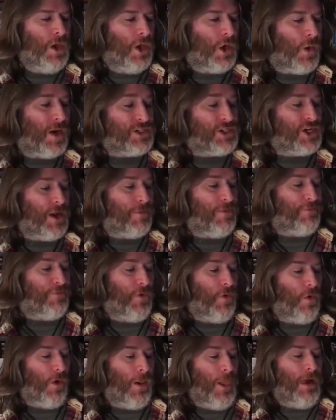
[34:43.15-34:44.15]
Question number
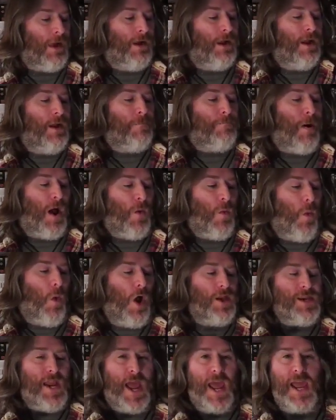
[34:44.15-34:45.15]
four. By
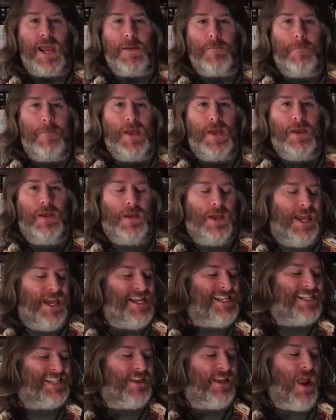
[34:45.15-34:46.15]
what name
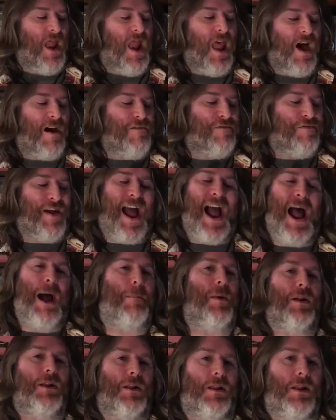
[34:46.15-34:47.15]
is the love
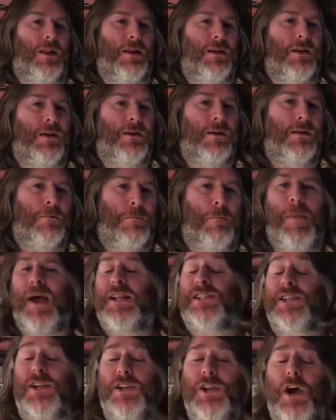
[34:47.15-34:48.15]
apple
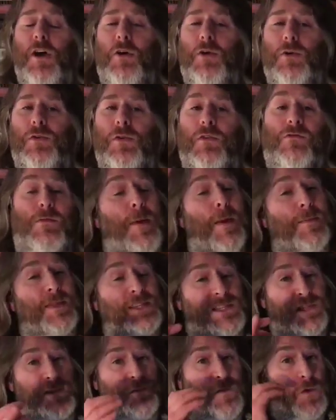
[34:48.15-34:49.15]
better known? Remember,
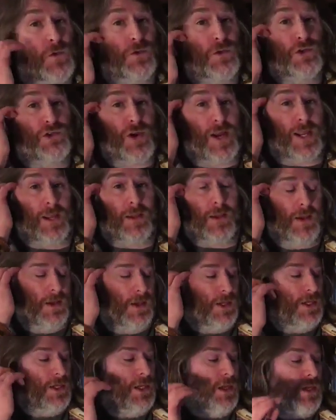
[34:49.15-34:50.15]
this is food and drink.
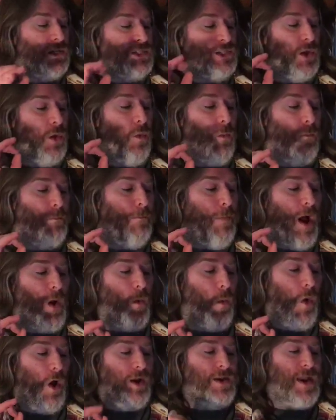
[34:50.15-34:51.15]
So by
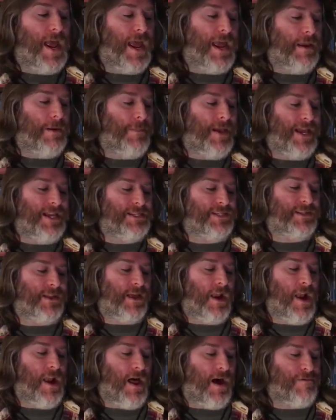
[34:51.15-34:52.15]
what name is the
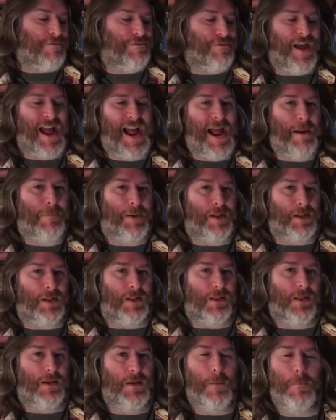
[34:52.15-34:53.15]
love
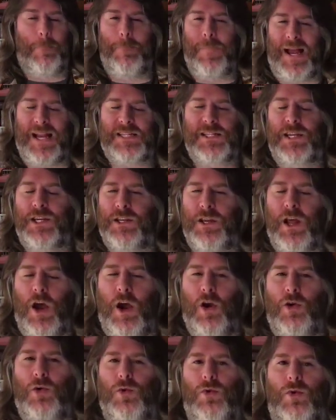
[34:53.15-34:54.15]
apple better
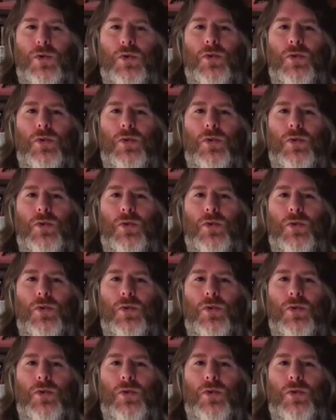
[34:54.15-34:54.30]
known?